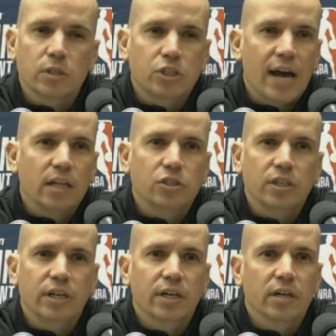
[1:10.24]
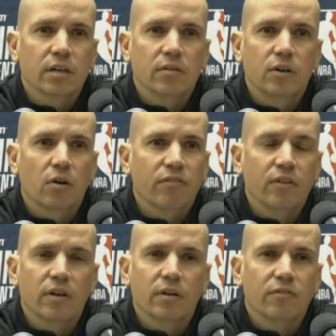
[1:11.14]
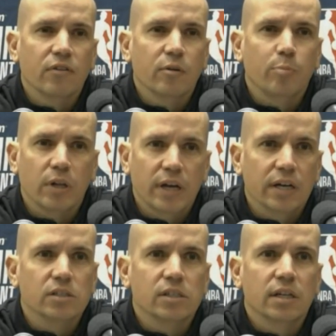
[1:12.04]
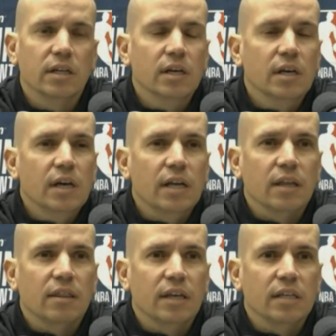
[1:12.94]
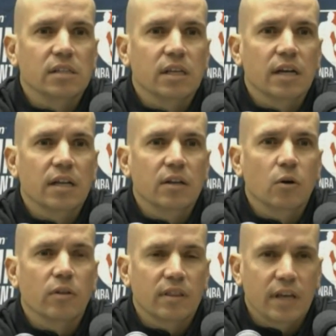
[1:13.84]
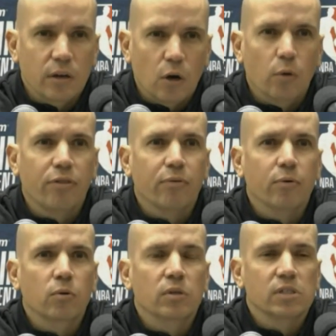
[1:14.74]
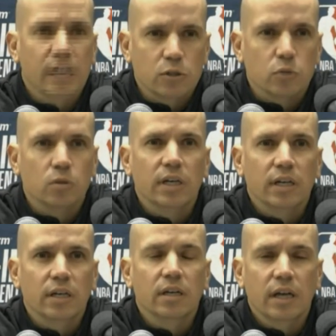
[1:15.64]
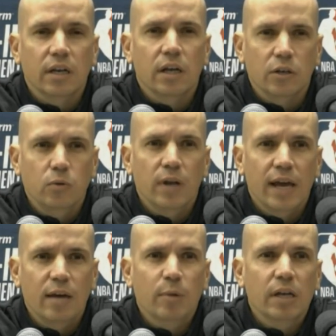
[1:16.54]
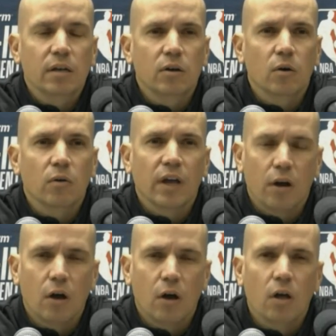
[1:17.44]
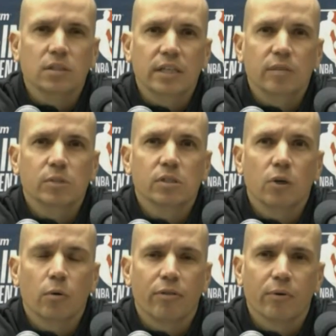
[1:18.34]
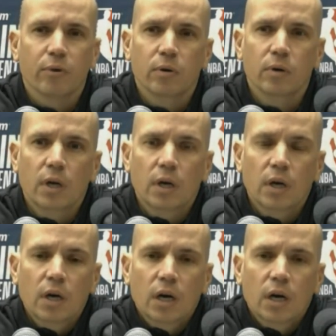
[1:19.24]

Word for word: uh, and it was a challenging year, you know, for the for the players and the and the things that you know that they go through, the scheduling and and, and you name it, you know, that all teams go through.